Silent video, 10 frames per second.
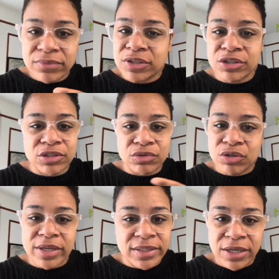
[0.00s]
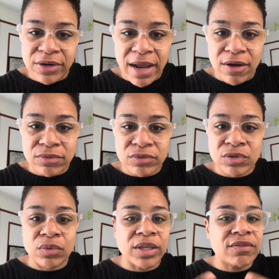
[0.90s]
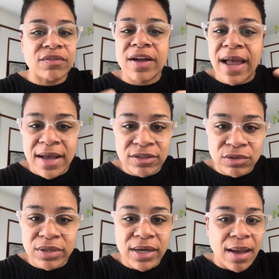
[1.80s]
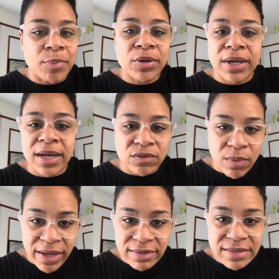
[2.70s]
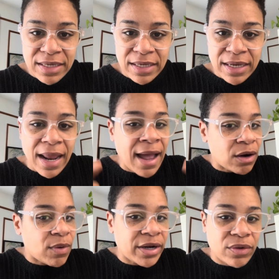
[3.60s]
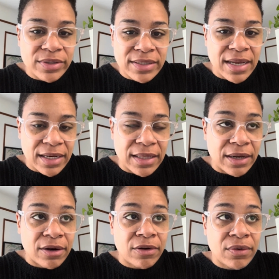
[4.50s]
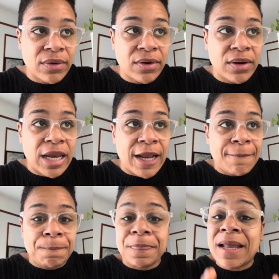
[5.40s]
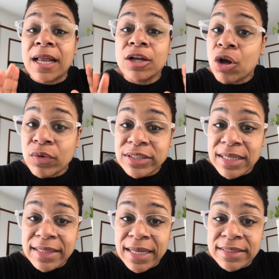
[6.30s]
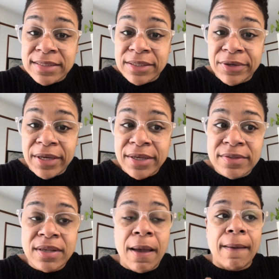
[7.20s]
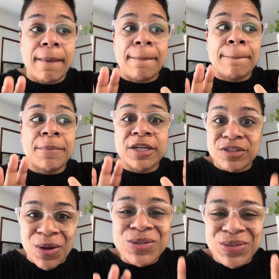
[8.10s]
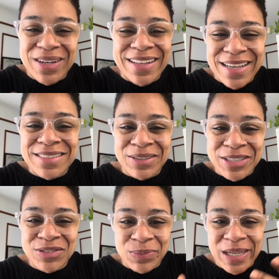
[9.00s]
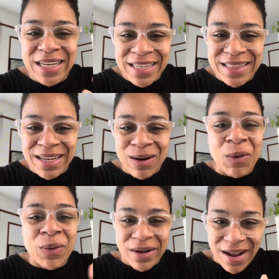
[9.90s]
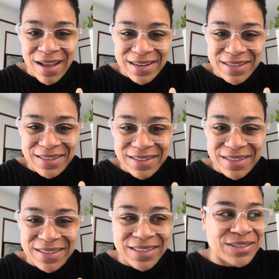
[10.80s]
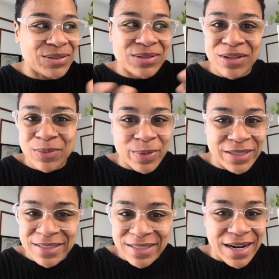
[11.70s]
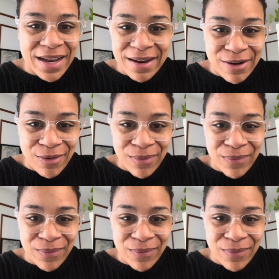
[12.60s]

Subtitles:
There's no trust here now. So even if I ask you to not put X, Y, and Z in it, how do I know it's not in there? And I know it's not that serious, but it's also not that serious for me to eat there or not, because there's other places that I could go.